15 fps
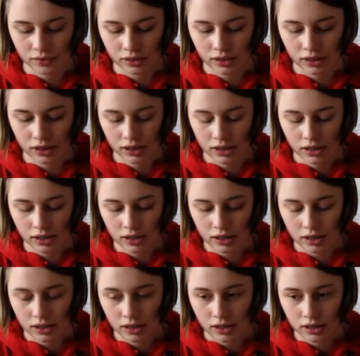
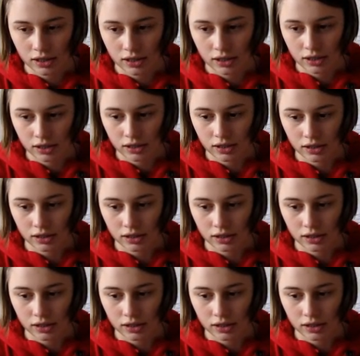Nobody speaks.